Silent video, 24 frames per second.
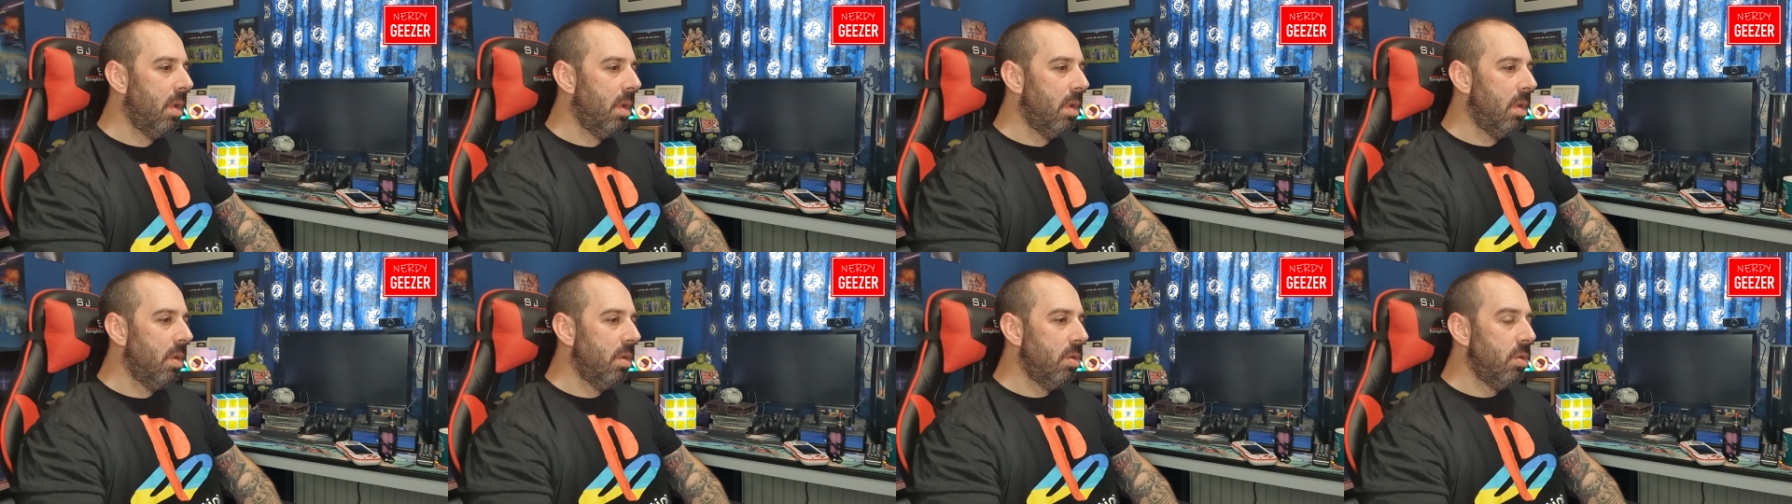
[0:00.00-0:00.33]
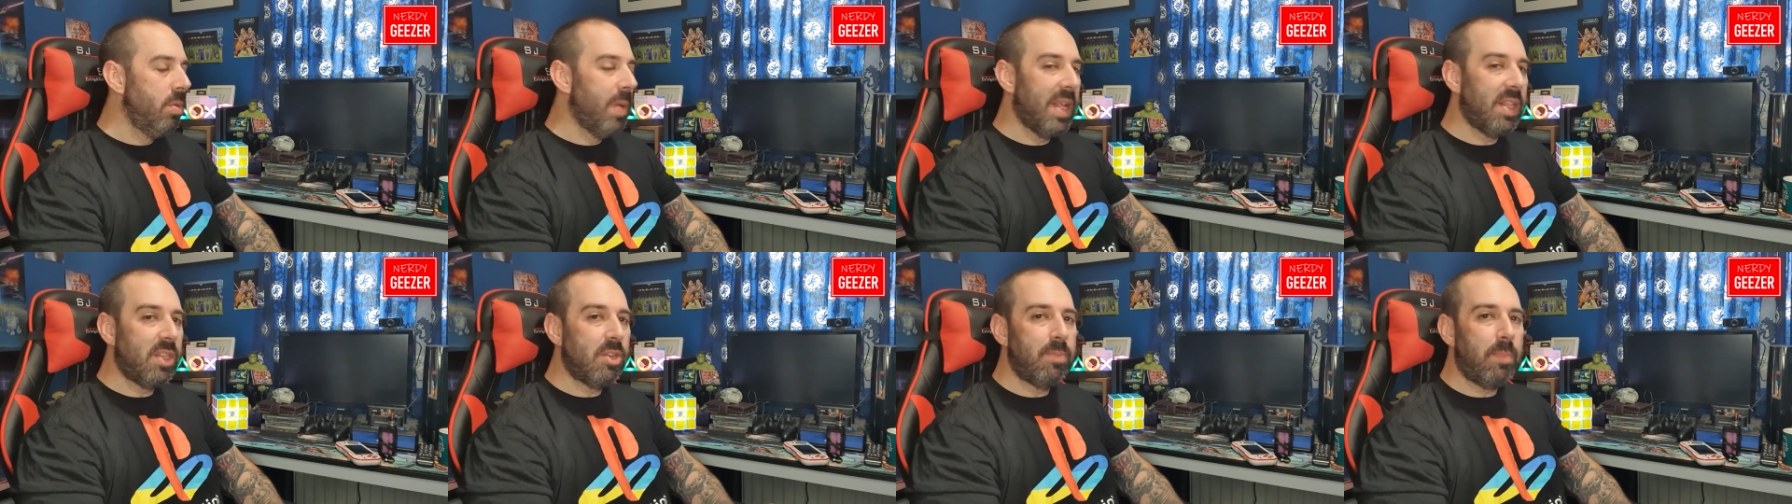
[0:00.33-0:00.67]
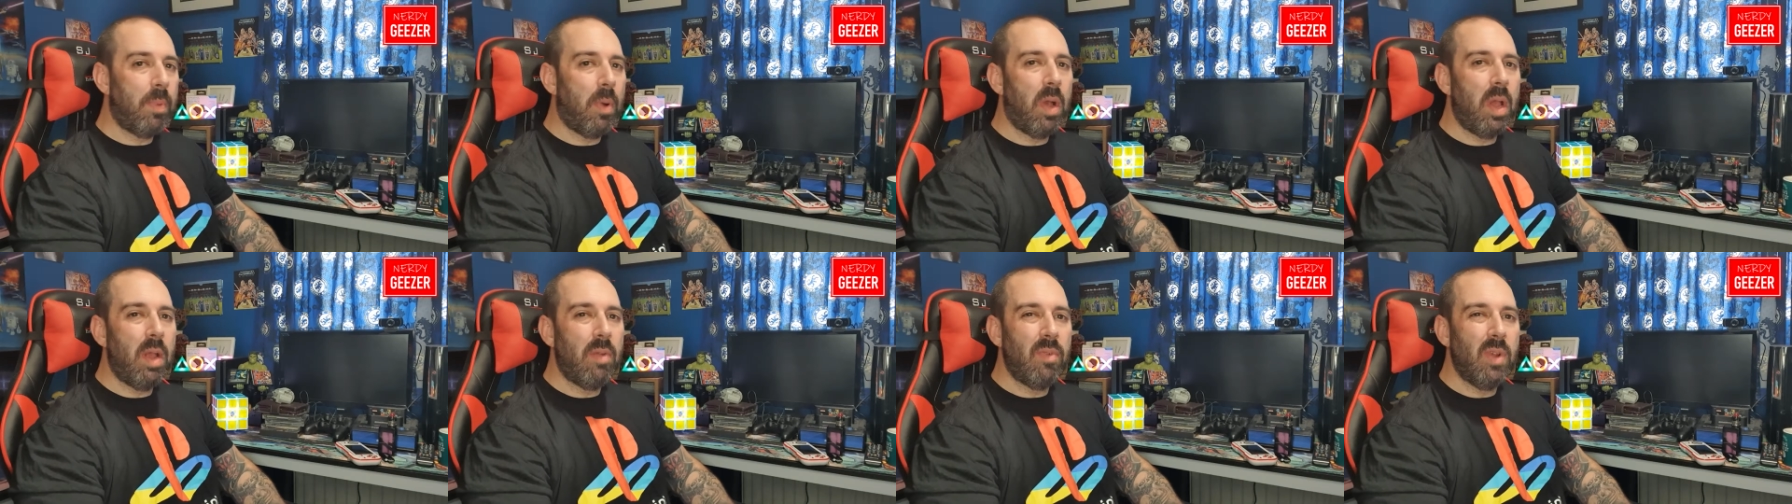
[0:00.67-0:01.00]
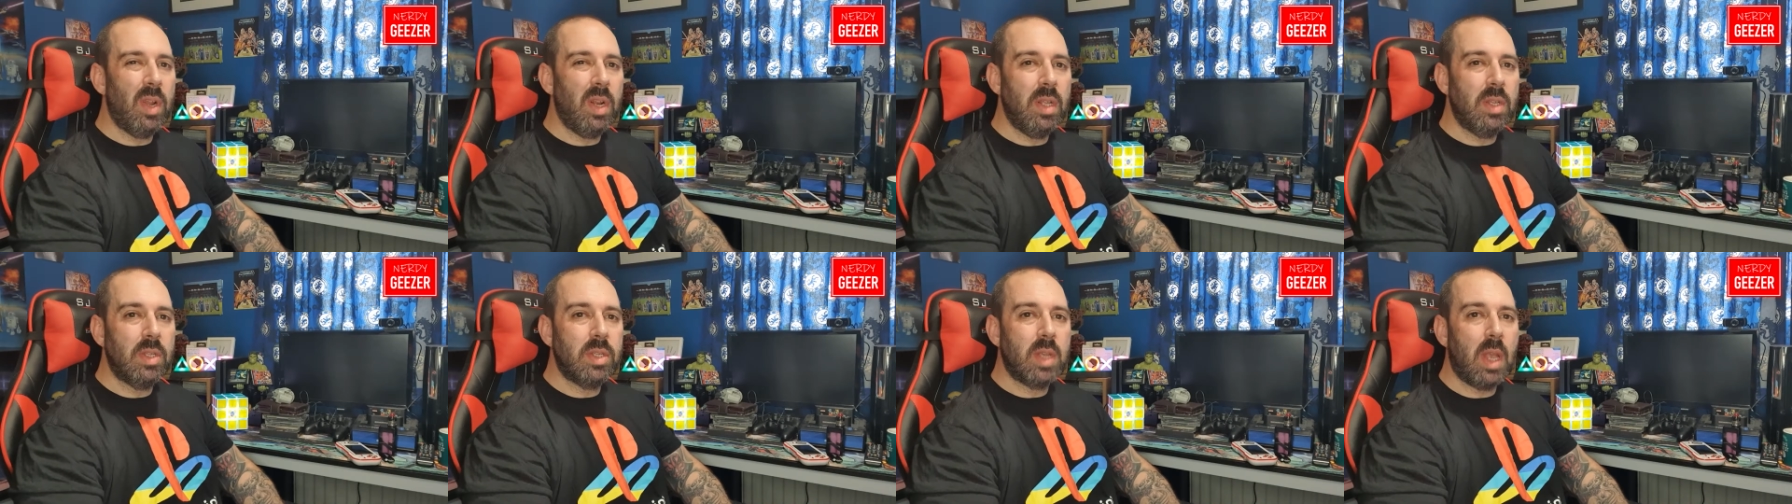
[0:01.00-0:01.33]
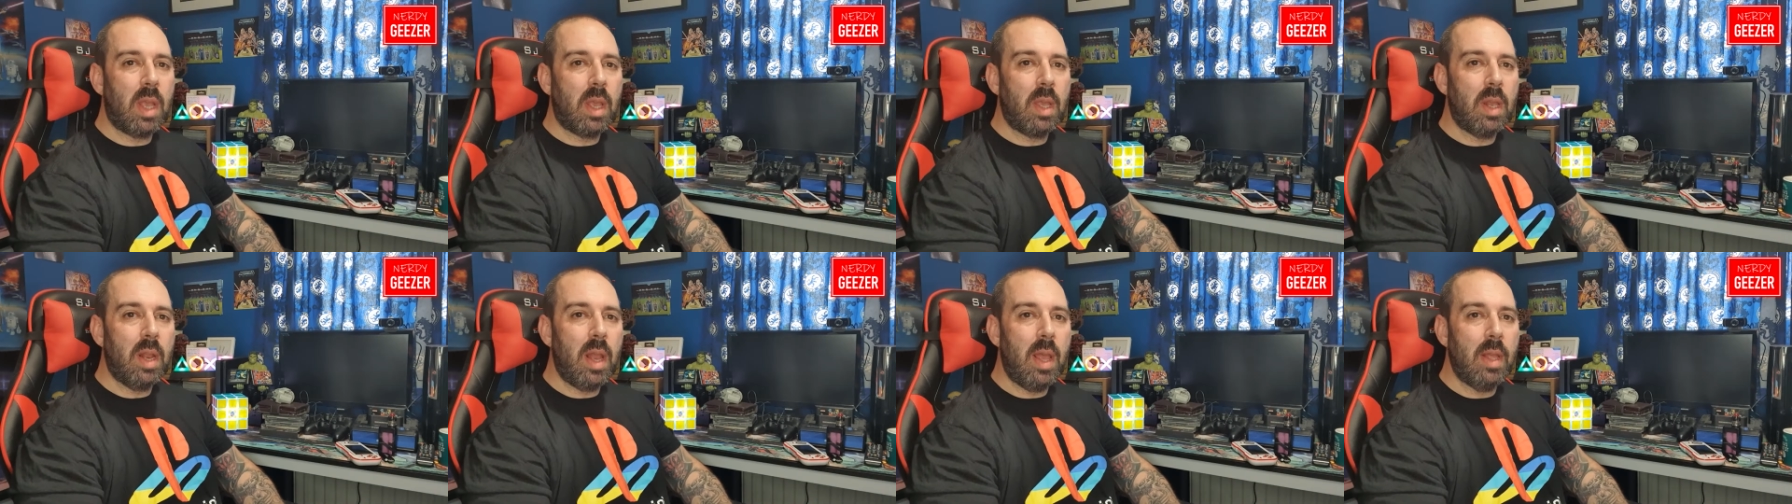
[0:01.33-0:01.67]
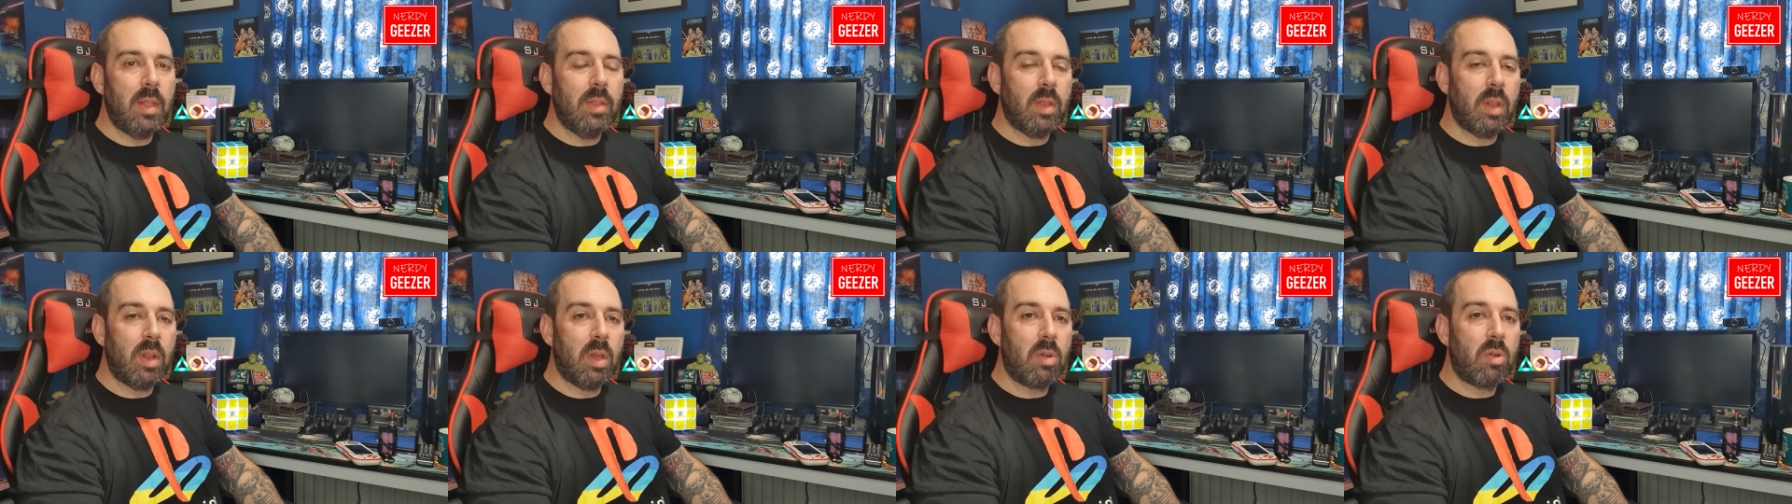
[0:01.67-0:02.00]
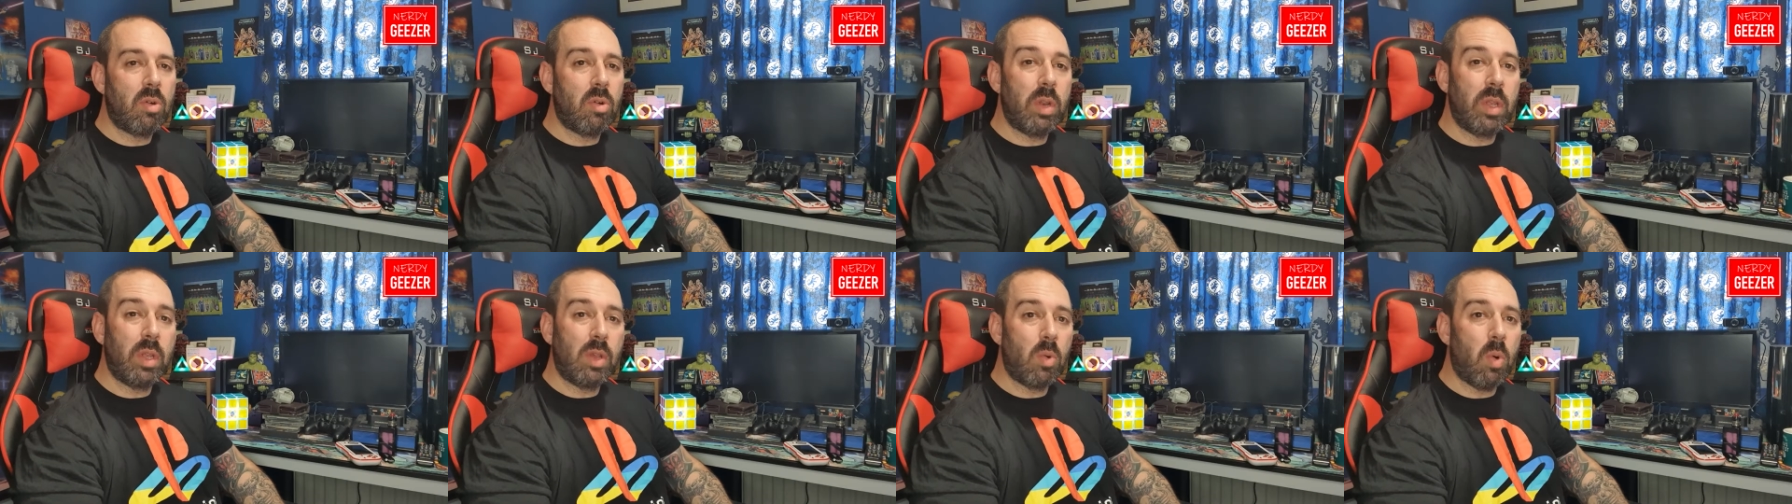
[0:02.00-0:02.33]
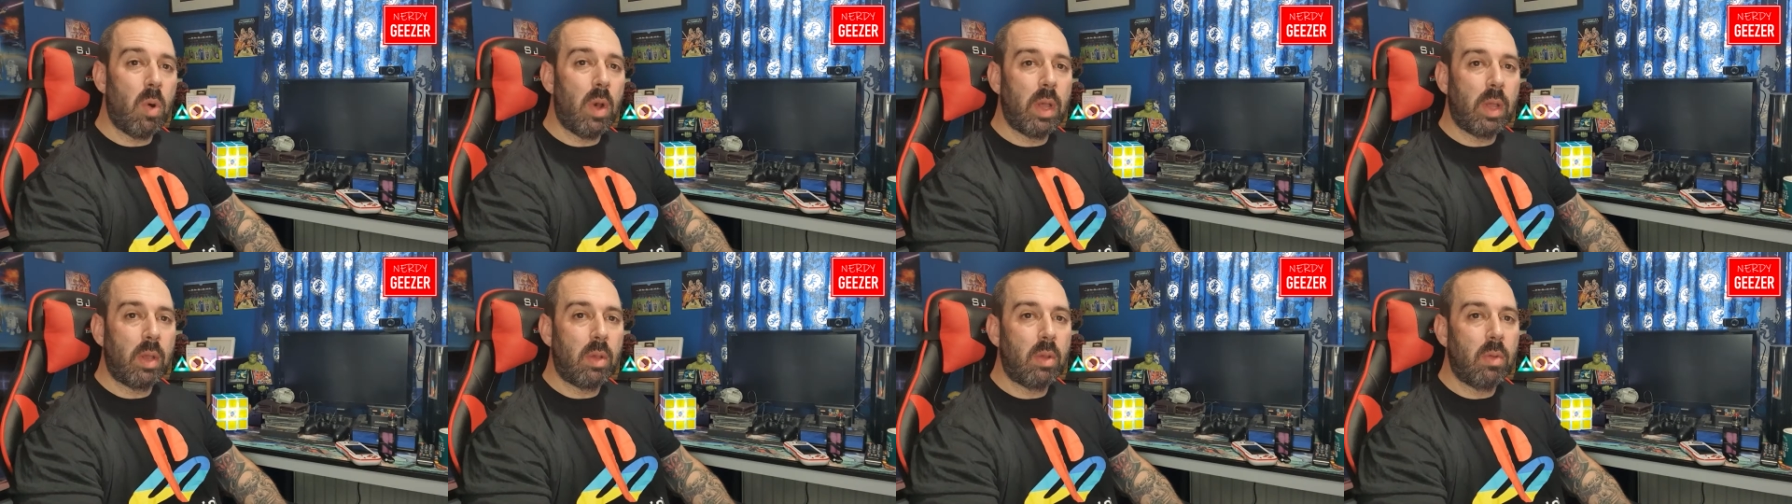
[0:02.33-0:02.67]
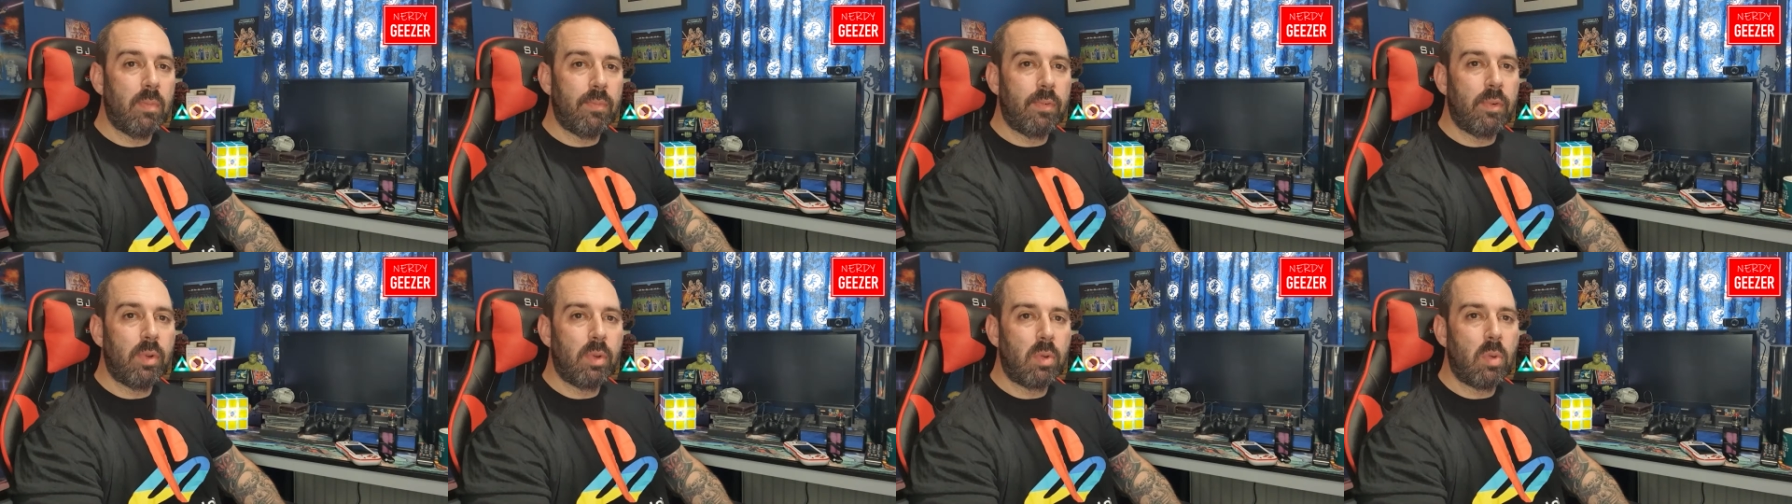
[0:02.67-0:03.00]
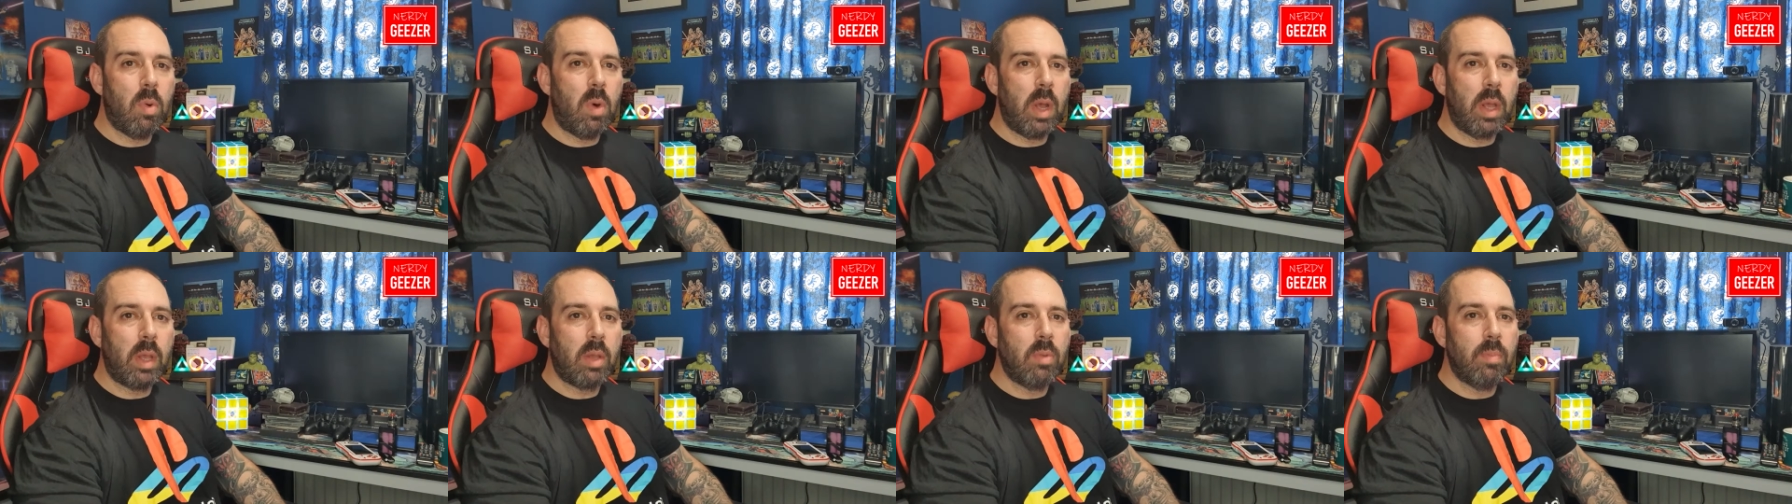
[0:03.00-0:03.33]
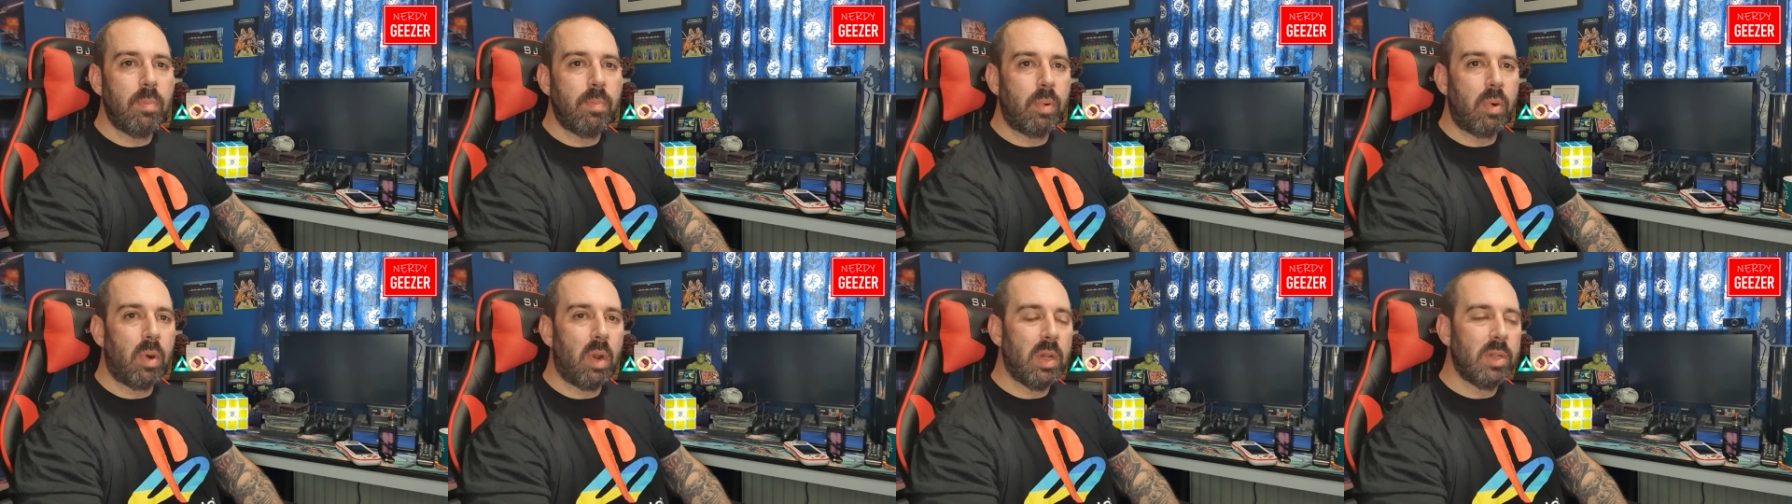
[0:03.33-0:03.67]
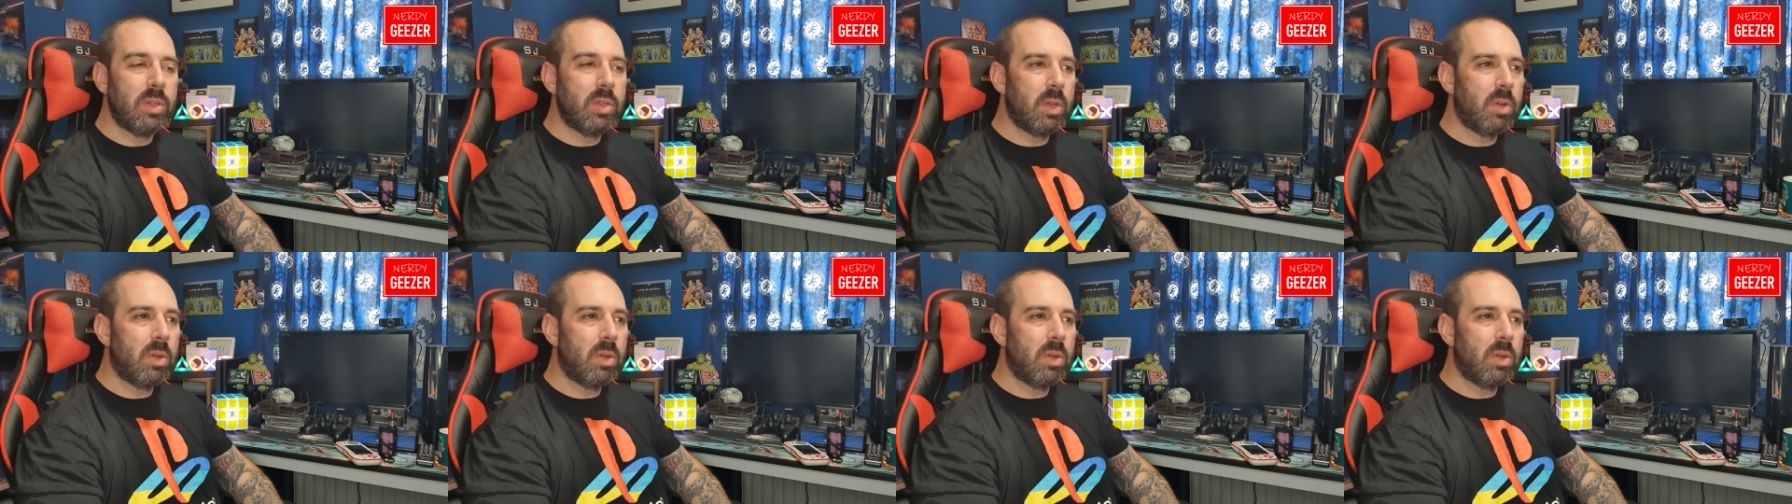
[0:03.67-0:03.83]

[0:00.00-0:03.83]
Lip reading: you had to buy it really second hand, and I got it for quite a good price.